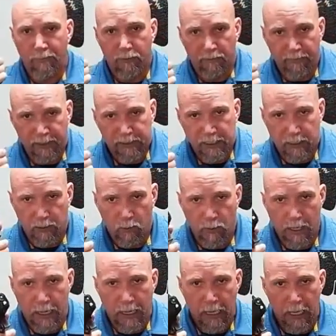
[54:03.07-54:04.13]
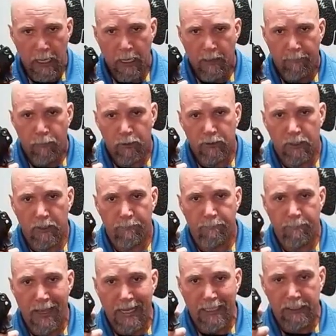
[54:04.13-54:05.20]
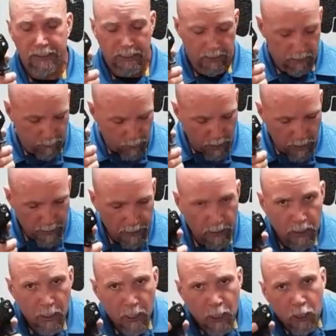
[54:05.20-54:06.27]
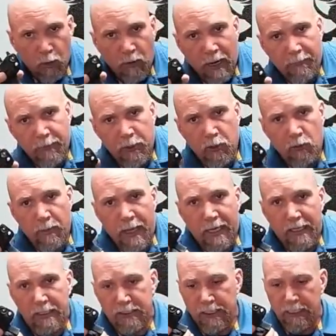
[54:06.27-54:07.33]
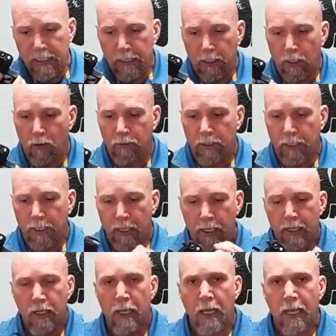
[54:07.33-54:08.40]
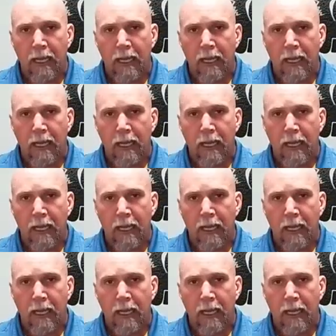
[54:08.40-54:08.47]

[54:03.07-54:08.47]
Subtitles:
the vest out of the way, put the magazine in the pocket, grab the new magazine, and load the gun.